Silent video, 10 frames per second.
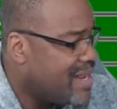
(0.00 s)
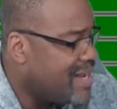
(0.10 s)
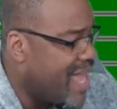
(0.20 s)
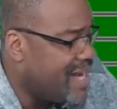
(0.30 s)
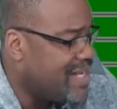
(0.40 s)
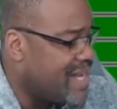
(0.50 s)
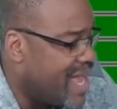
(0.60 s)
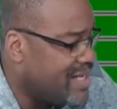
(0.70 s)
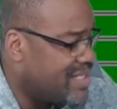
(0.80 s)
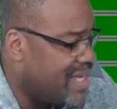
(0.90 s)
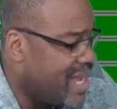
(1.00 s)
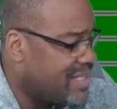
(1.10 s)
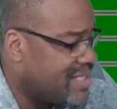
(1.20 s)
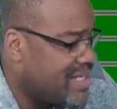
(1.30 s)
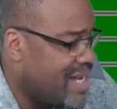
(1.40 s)
ninety-nine
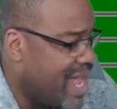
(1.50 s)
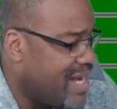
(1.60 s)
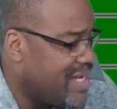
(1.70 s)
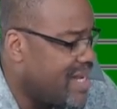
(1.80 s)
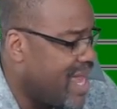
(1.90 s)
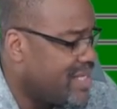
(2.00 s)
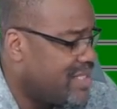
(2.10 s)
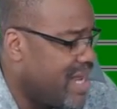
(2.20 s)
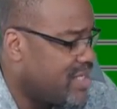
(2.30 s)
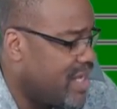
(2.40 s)
cents. ninety-nine cents.